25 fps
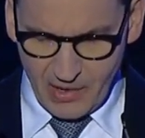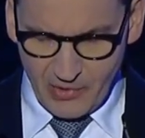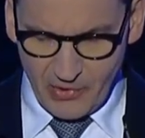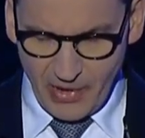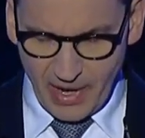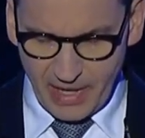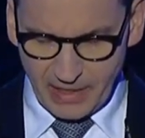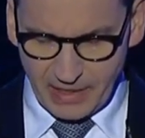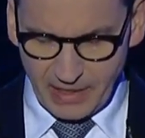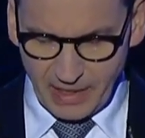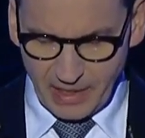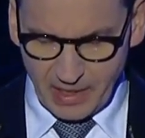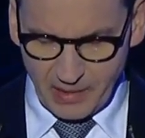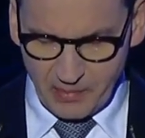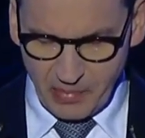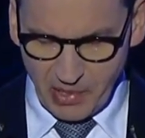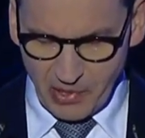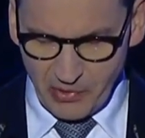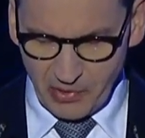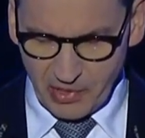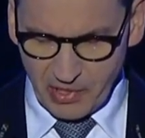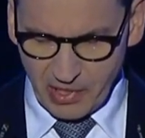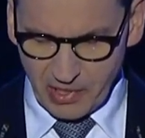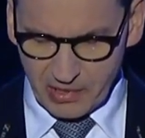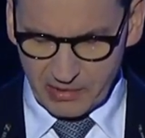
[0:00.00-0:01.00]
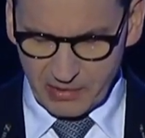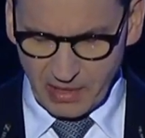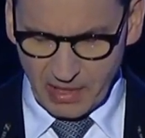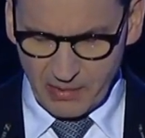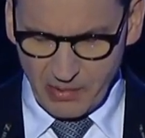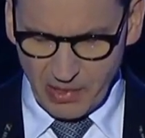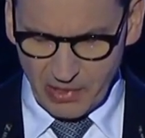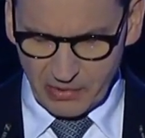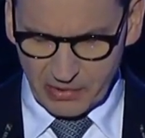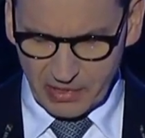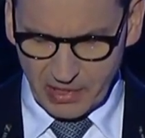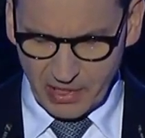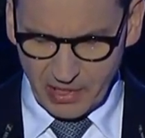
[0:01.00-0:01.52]
Writing about,
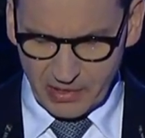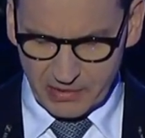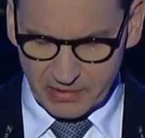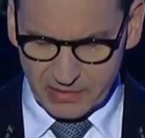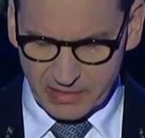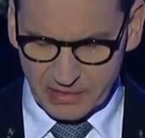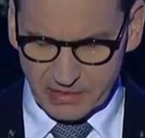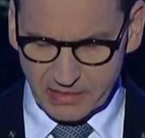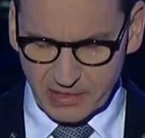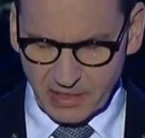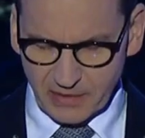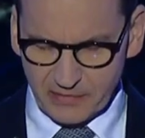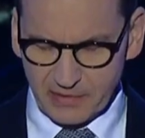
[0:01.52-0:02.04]
about causes